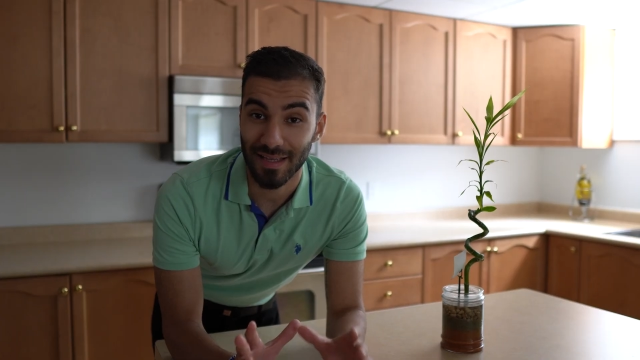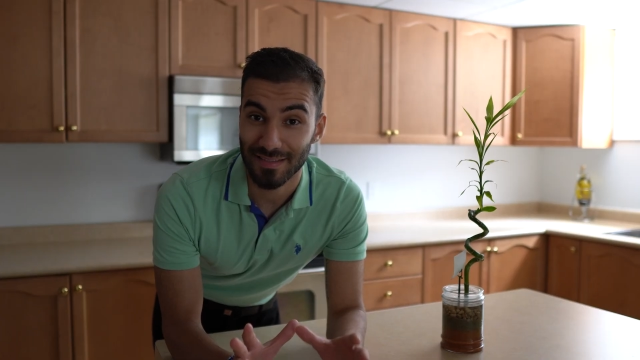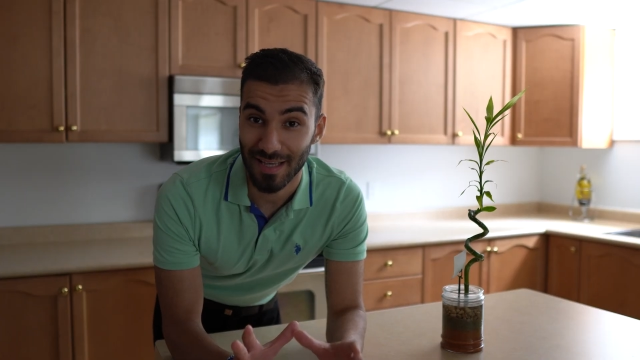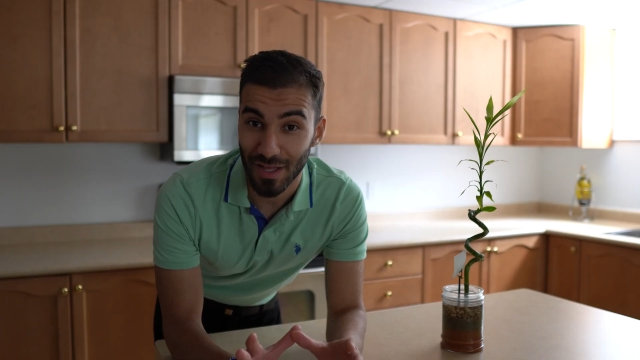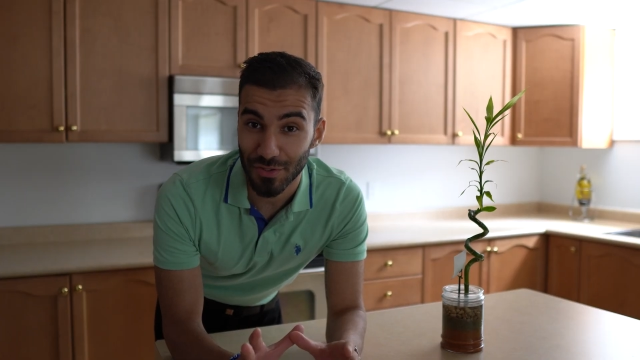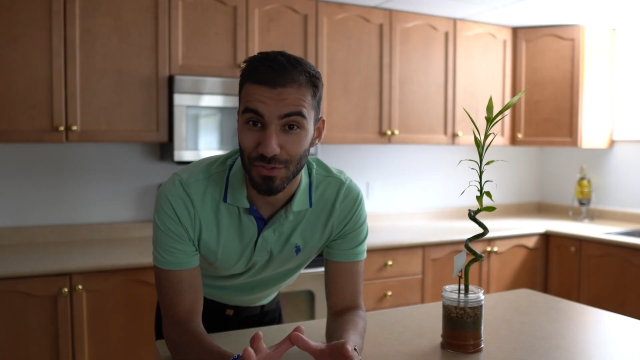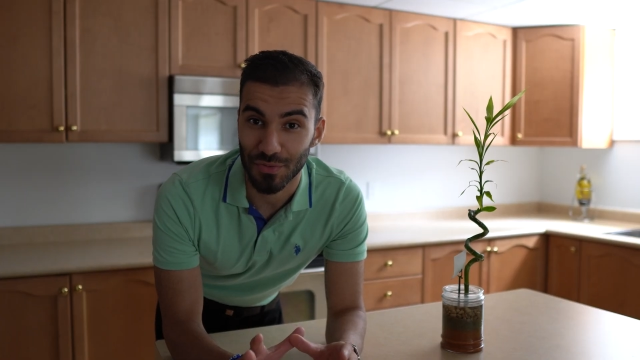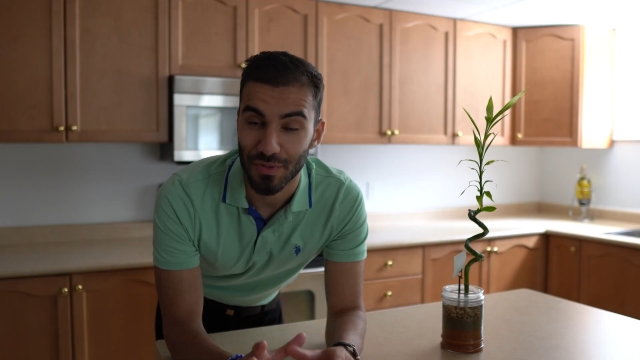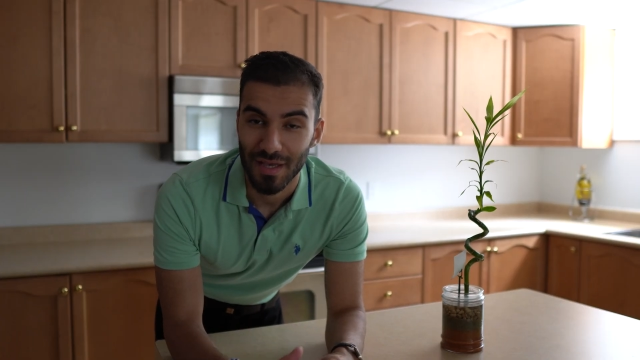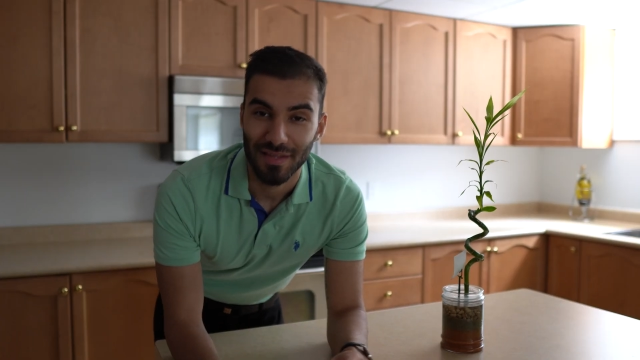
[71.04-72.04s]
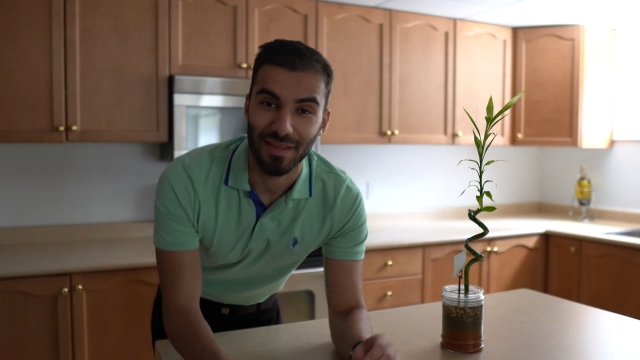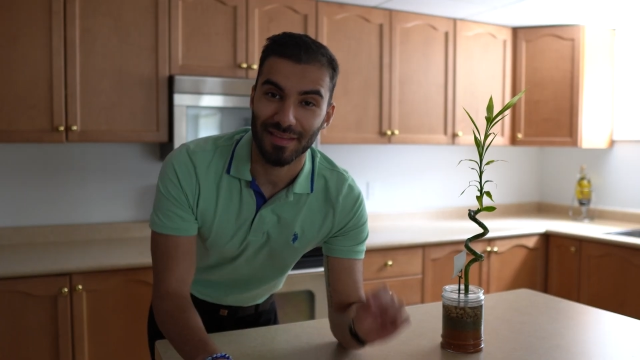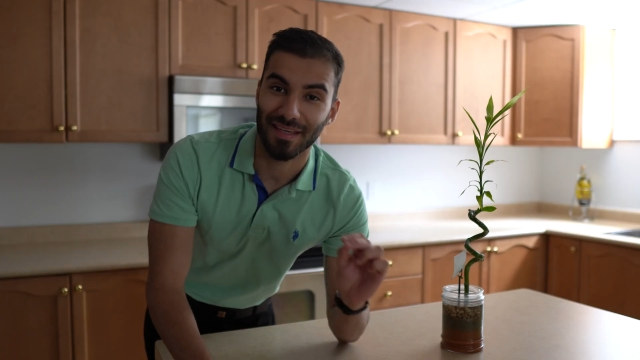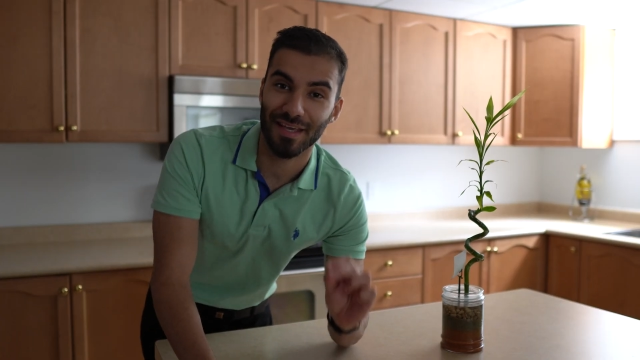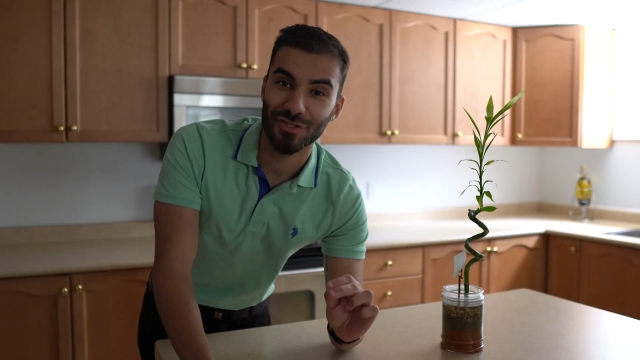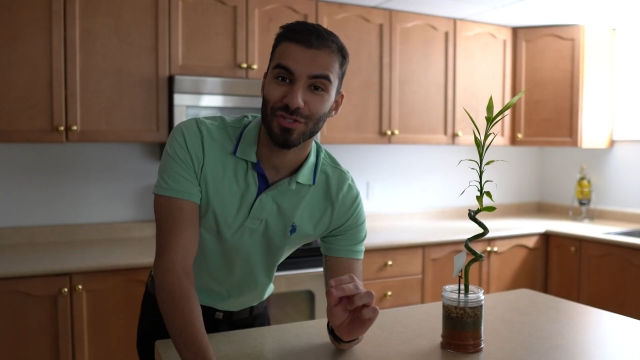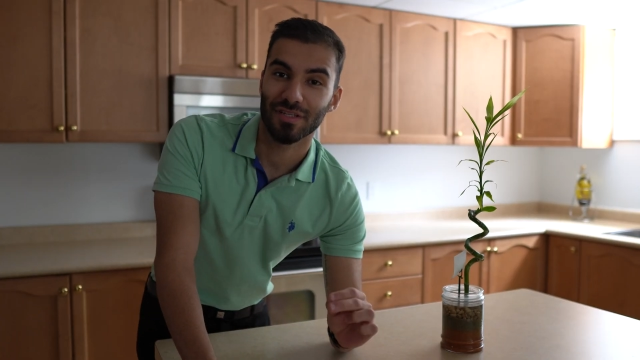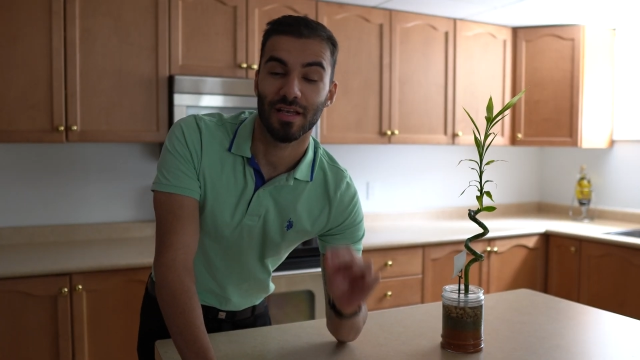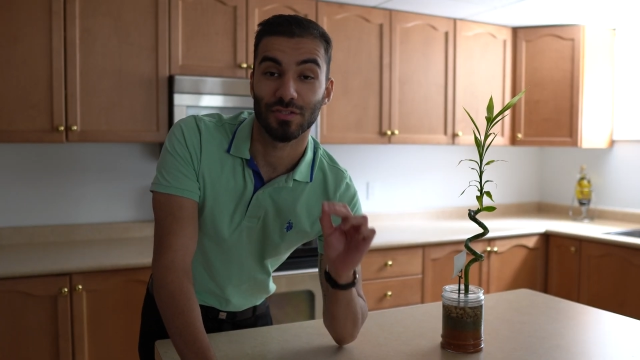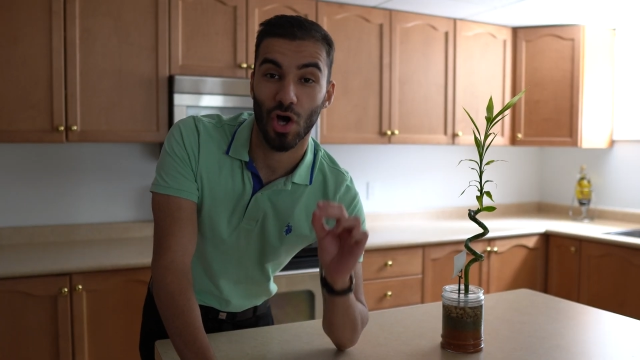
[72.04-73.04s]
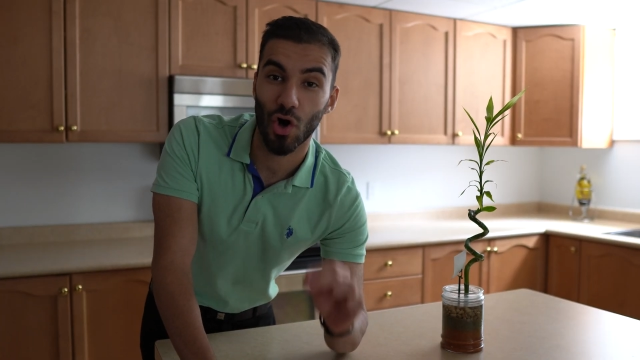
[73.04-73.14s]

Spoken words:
can tell you that the kitchen is